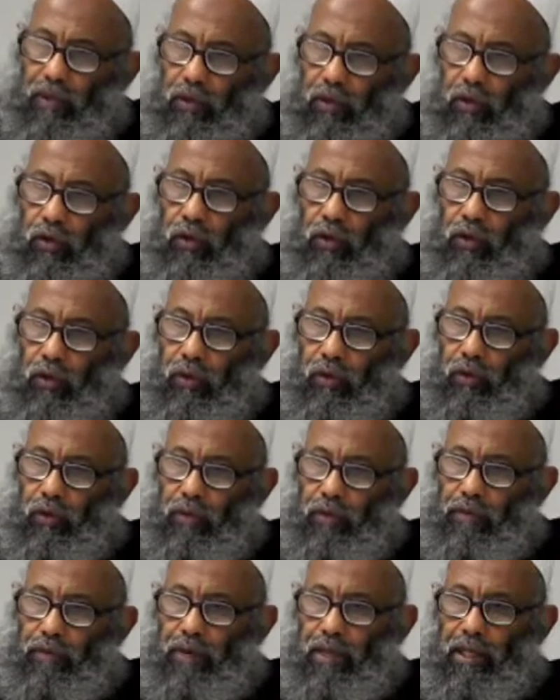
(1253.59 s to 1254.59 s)
So
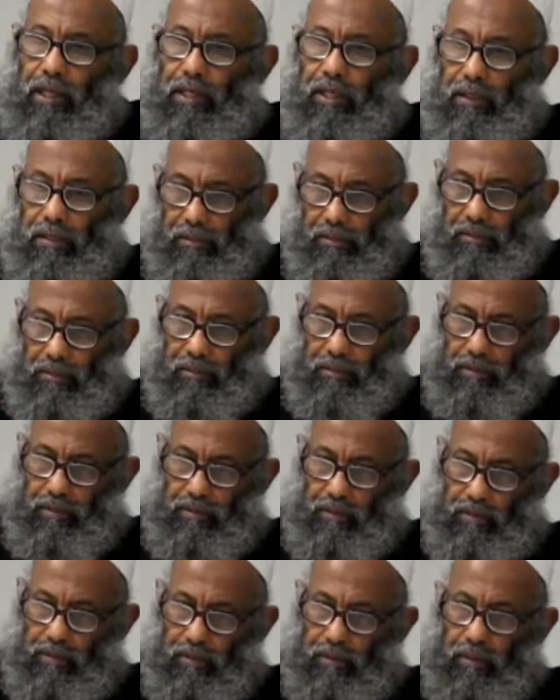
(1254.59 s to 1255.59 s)
they
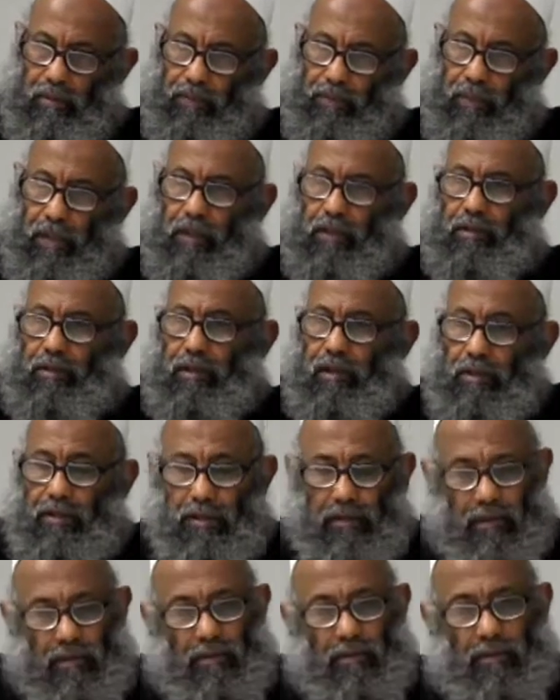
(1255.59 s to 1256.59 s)

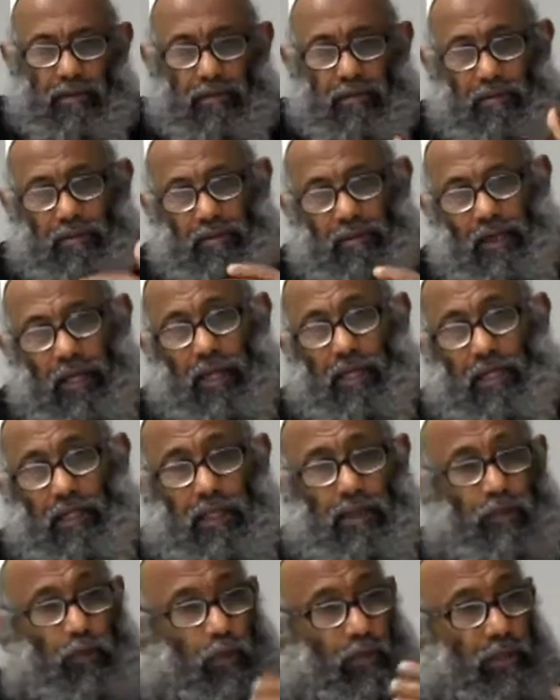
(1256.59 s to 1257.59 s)
purchase
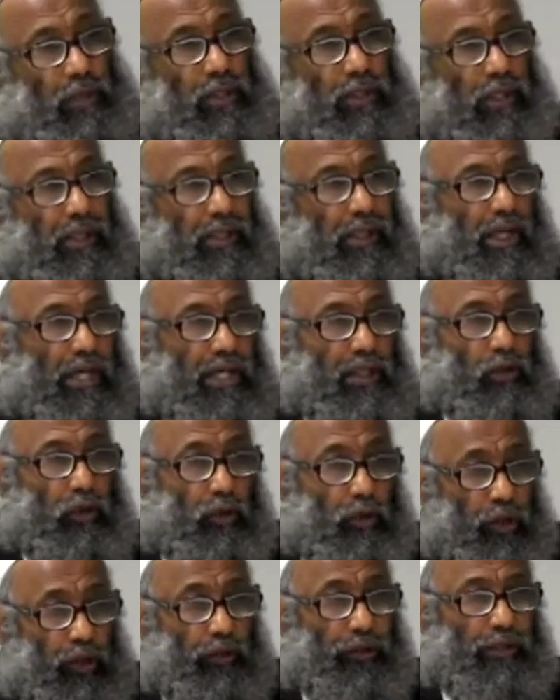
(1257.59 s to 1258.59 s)
items or merchandise
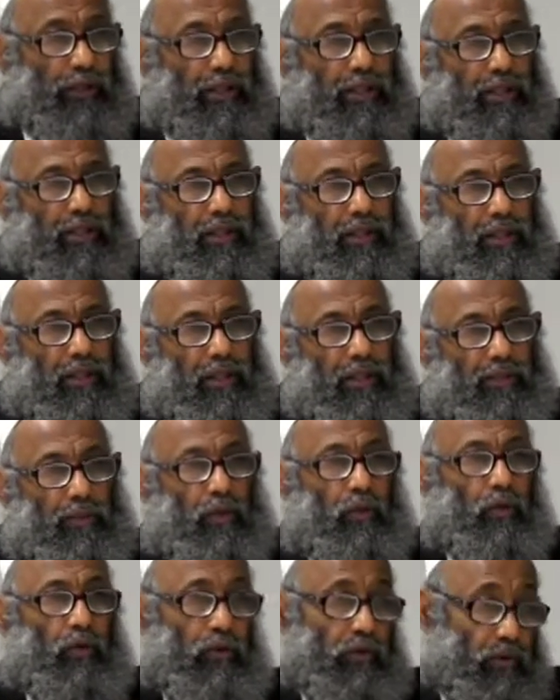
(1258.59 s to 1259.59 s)
on credit
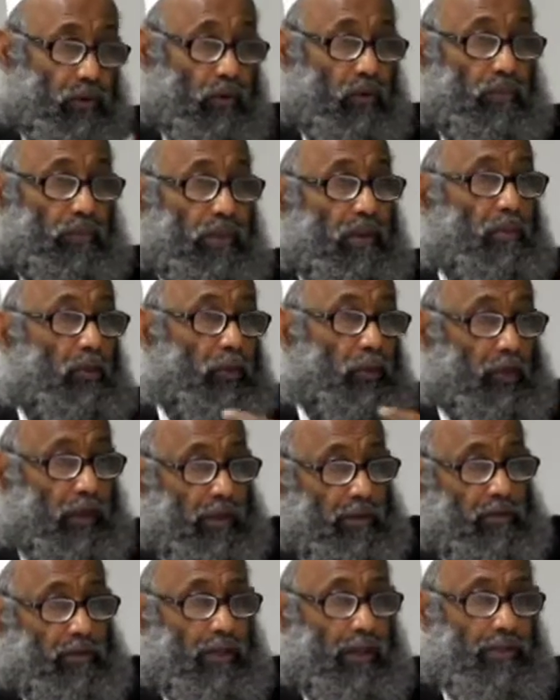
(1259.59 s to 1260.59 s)
because people
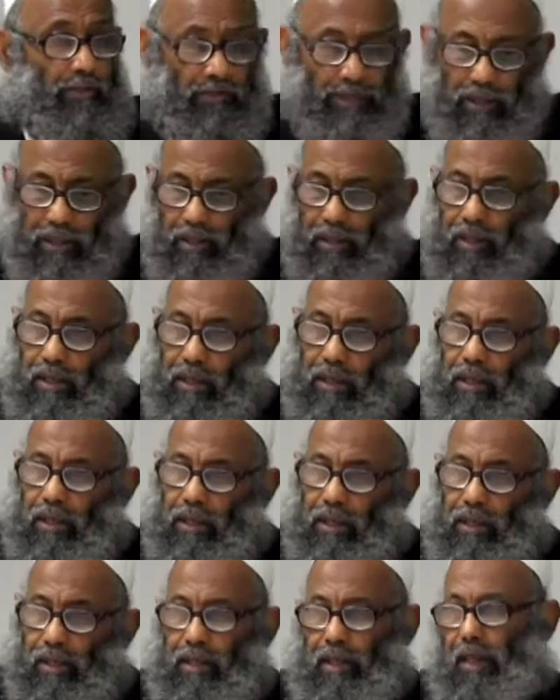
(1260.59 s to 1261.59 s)
trust them,
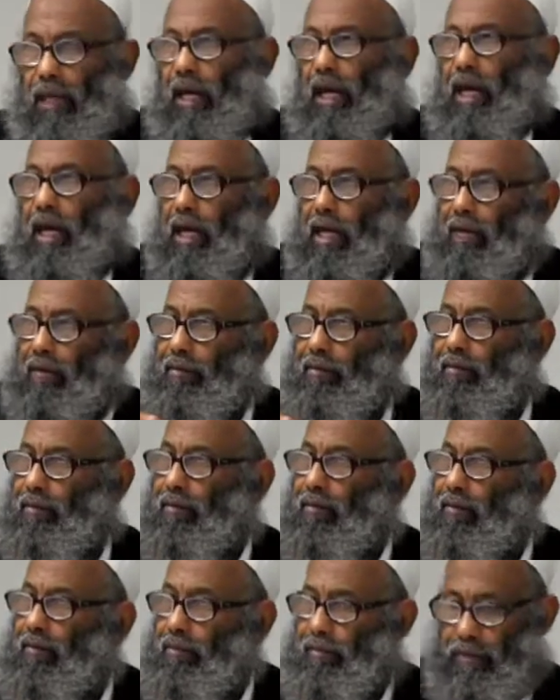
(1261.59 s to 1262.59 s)
and
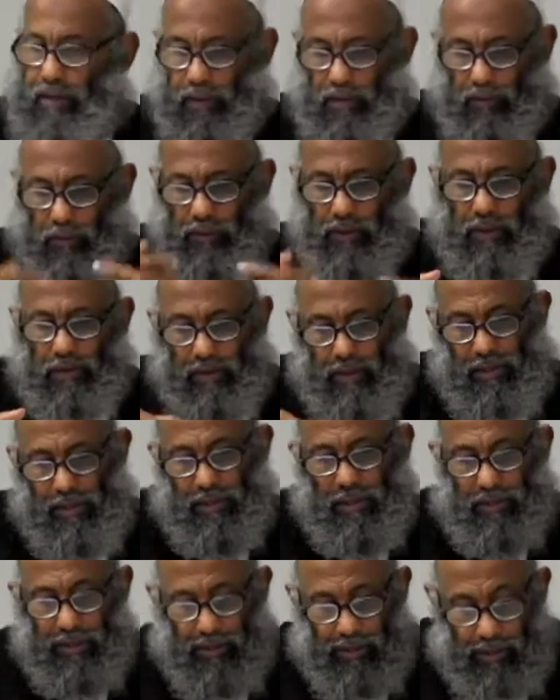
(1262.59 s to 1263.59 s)
they do the
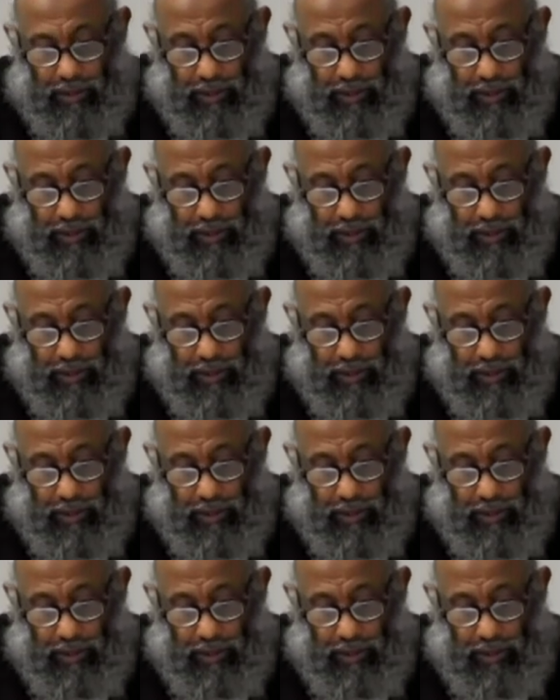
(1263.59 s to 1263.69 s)
business and